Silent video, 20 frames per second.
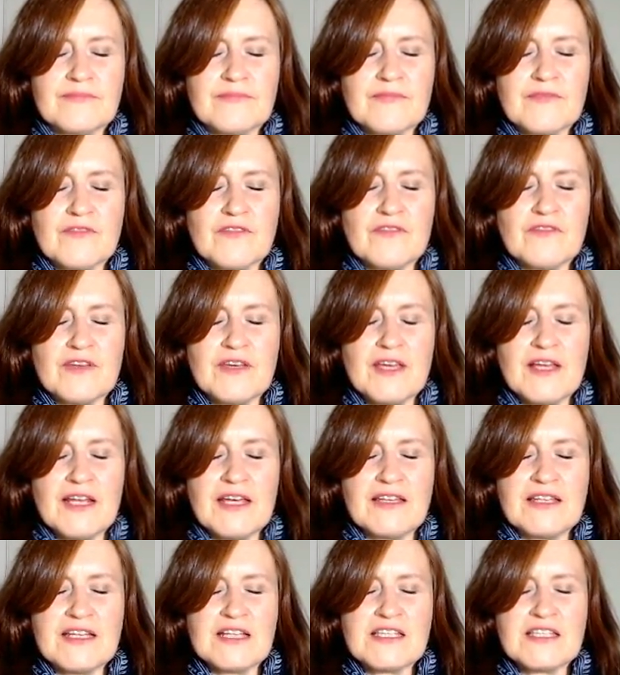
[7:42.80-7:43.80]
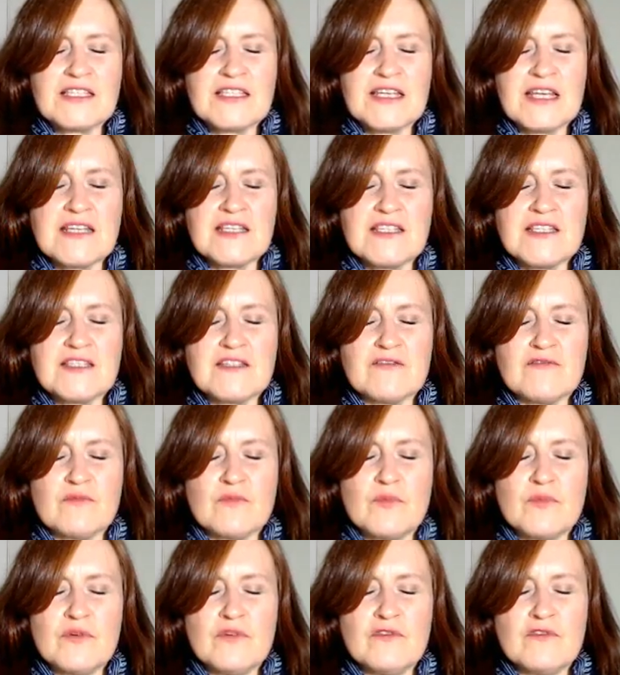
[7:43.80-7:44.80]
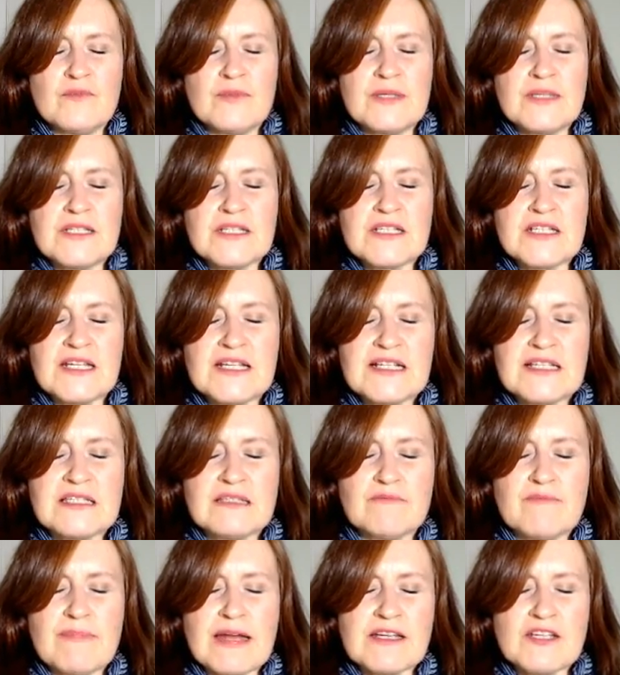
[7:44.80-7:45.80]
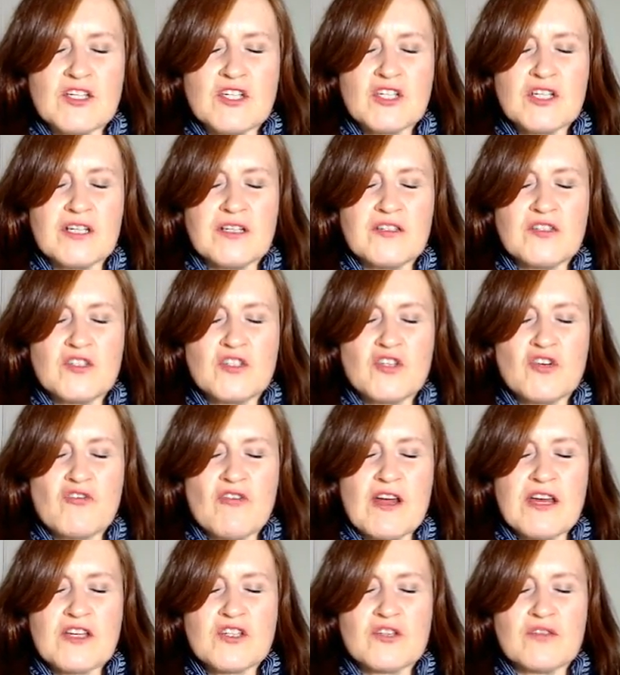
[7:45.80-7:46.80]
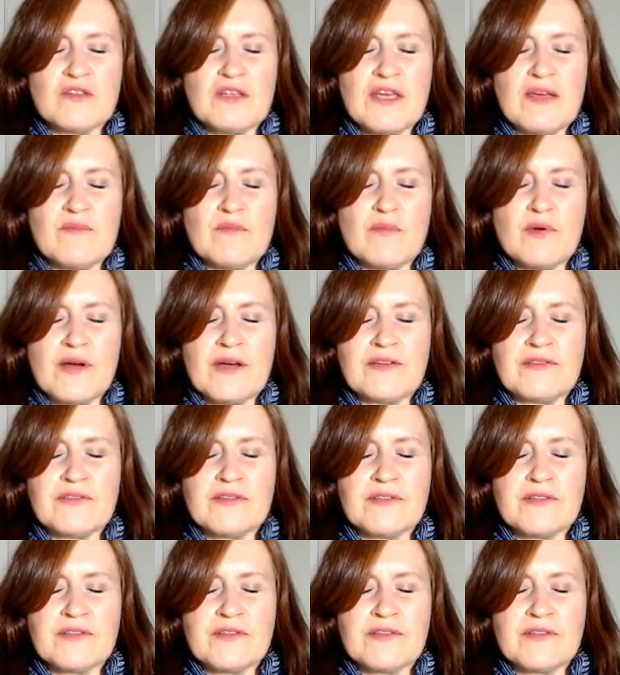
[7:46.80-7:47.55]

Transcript: Feeling that sense of movement and expansion and stretch on the in-breath.